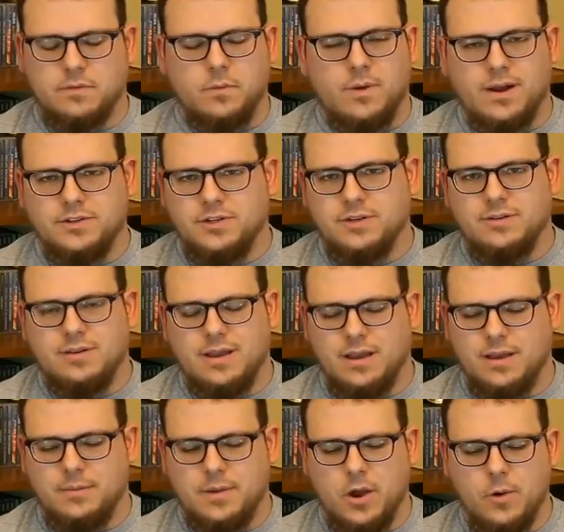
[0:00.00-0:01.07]
for watching.
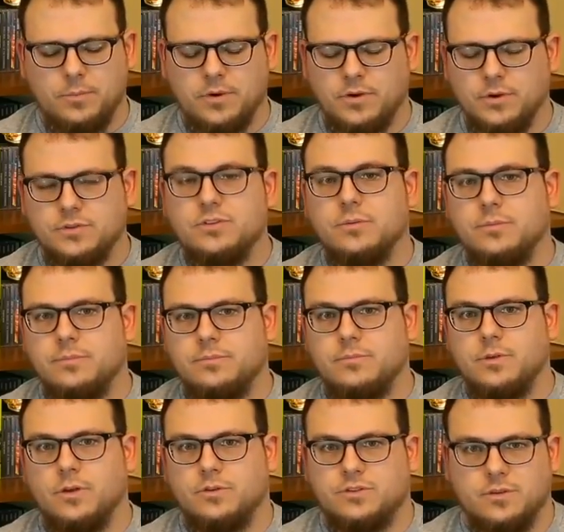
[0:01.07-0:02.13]
Hope to do some
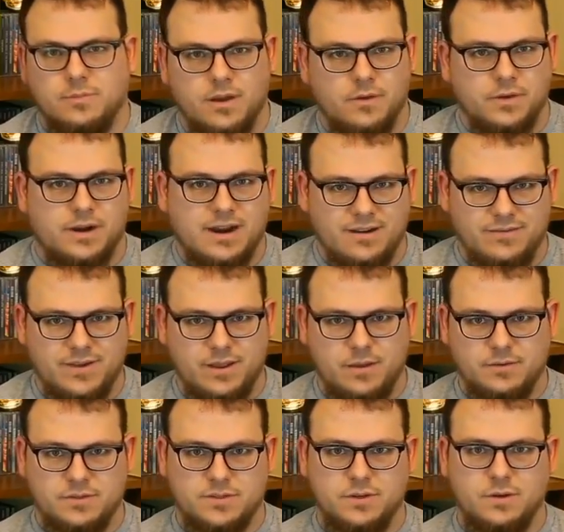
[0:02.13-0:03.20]
other kind of
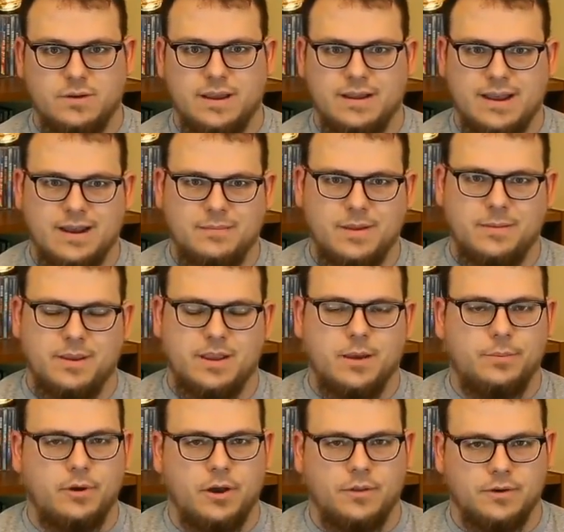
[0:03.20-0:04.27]
videos soon. I got maybe a
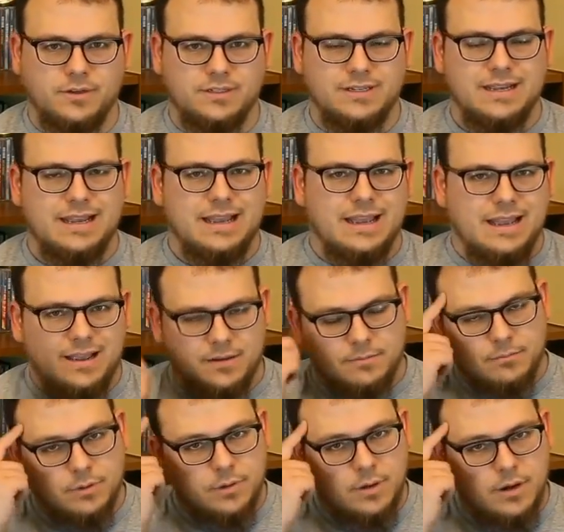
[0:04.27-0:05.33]
couple others
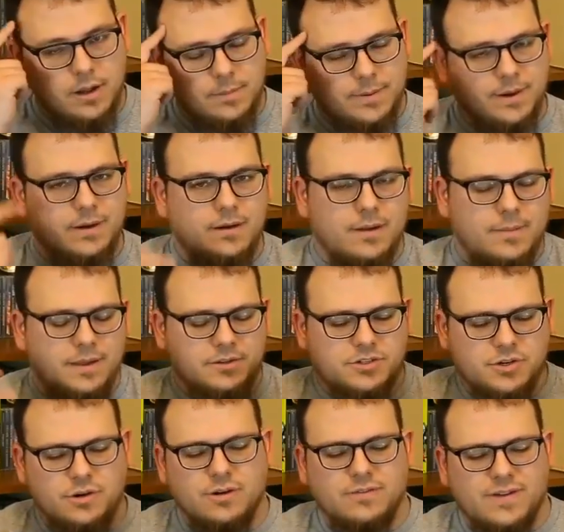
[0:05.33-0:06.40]
brewing up here. I'm not
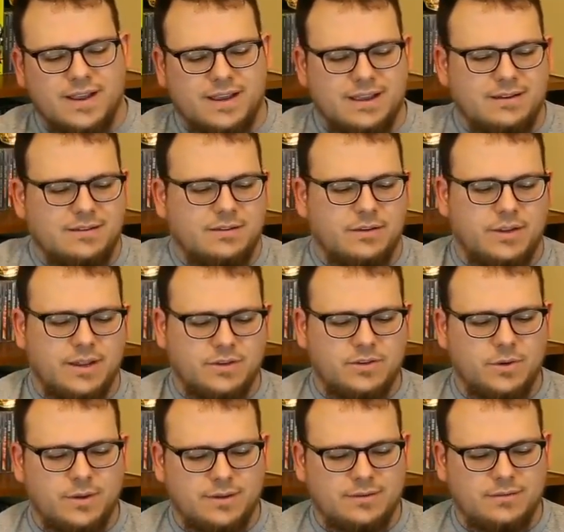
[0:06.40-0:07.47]
sure if I can get
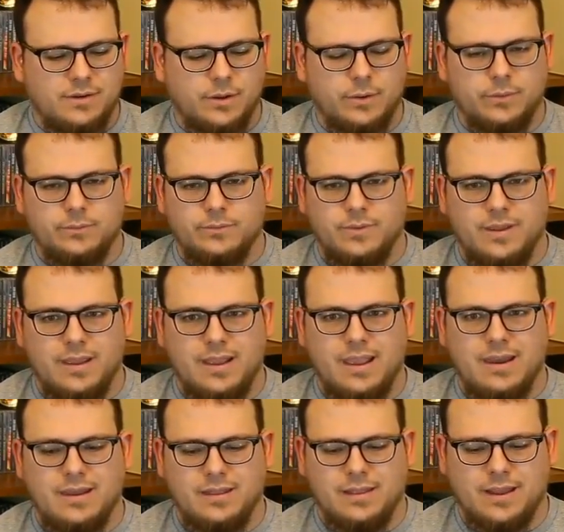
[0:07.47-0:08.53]
to it,
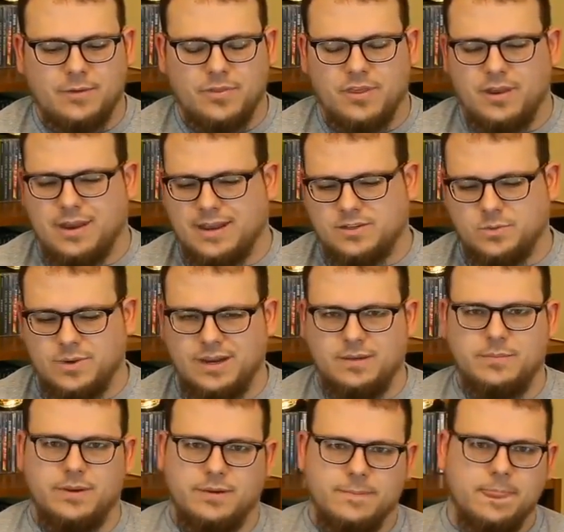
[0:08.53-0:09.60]
within the next
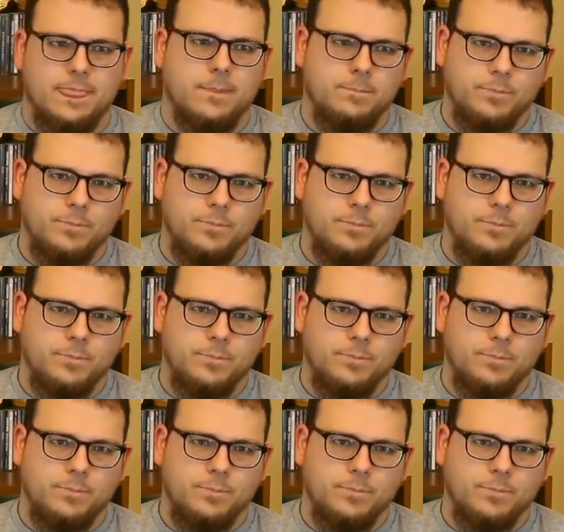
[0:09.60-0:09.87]
week, but